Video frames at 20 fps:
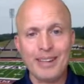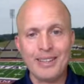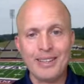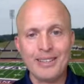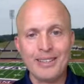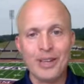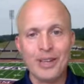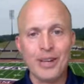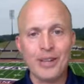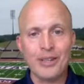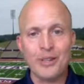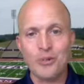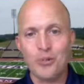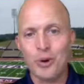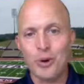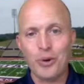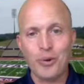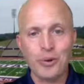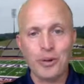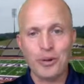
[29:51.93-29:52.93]
That, that mm. is that is
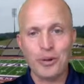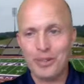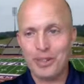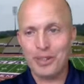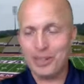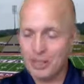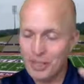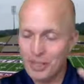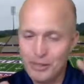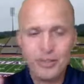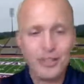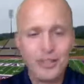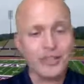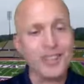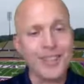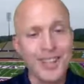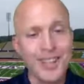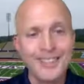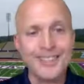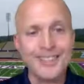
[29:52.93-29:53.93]
what we. It gives
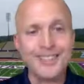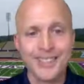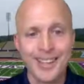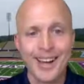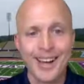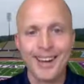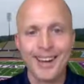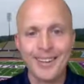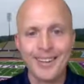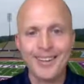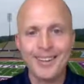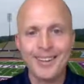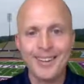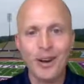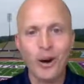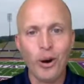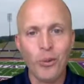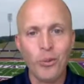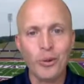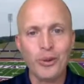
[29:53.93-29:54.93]
us an insight
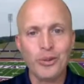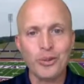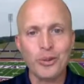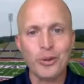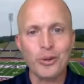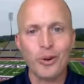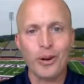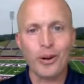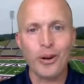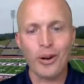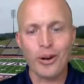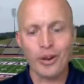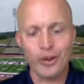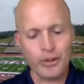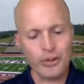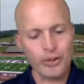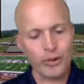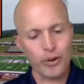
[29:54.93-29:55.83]
on what's going on as